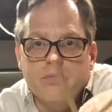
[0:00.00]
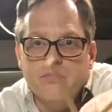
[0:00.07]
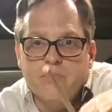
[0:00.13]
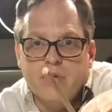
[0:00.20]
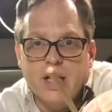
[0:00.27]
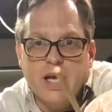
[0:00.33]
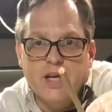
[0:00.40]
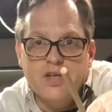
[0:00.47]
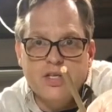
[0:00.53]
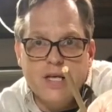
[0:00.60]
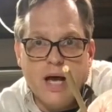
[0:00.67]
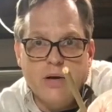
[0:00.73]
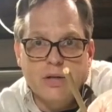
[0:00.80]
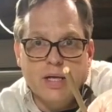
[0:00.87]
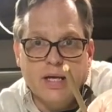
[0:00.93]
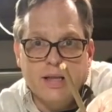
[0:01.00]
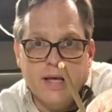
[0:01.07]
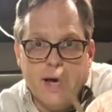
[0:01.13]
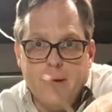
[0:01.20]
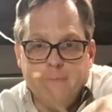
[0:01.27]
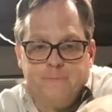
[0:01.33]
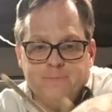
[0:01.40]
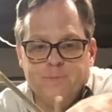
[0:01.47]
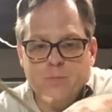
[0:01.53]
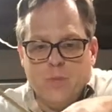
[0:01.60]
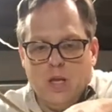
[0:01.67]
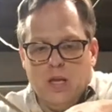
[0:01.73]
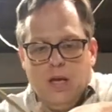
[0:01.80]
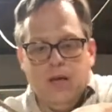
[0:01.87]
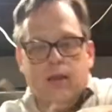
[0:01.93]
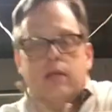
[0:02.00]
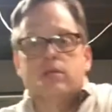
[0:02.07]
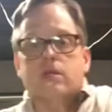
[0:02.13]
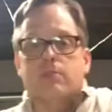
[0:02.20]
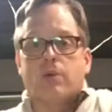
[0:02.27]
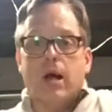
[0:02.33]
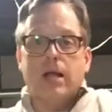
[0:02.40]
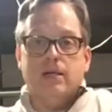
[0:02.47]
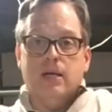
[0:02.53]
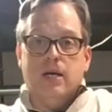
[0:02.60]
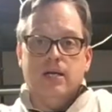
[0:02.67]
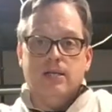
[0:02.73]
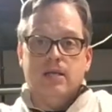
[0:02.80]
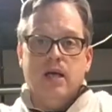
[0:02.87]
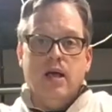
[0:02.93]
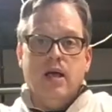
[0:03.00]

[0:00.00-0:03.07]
flanges out like that. Okay, that's what the brad does.